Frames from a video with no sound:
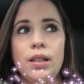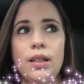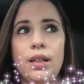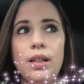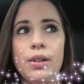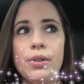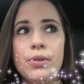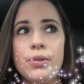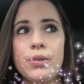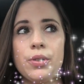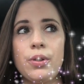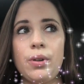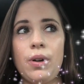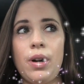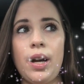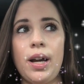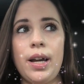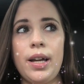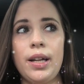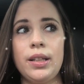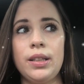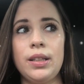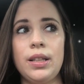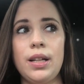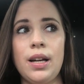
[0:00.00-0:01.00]
I was
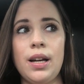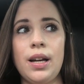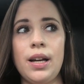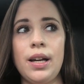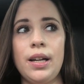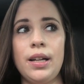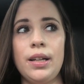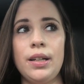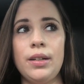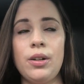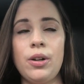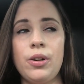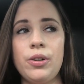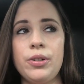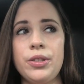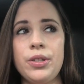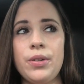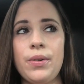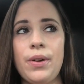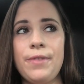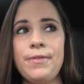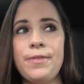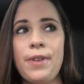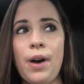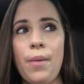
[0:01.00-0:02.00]
crying a lot. Oh, so
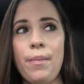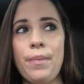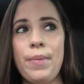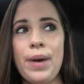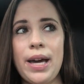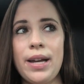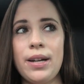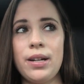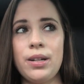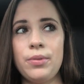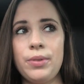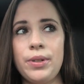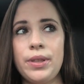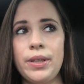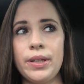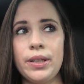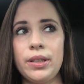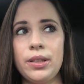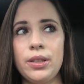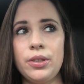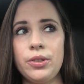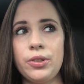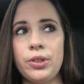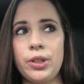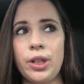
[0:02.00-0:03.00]
I felt better with the
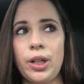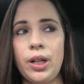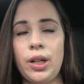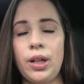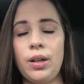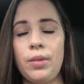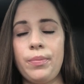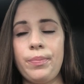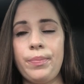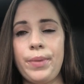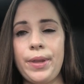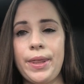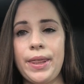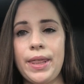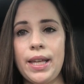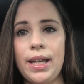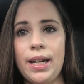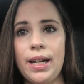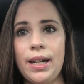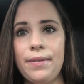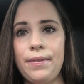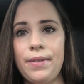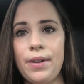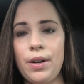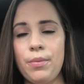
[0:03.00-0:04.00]
closure, but then
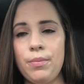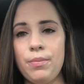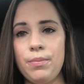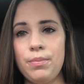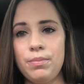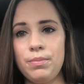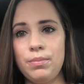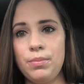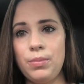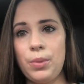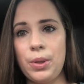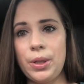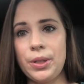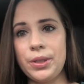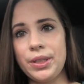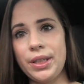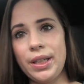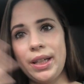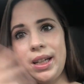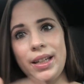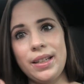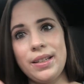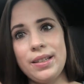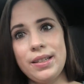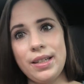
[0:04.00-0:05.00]
I felt worse
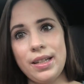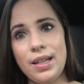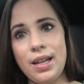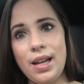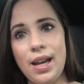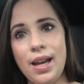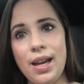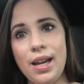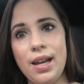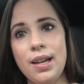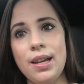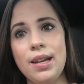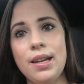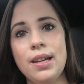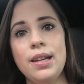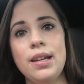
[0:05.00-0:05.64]
again today.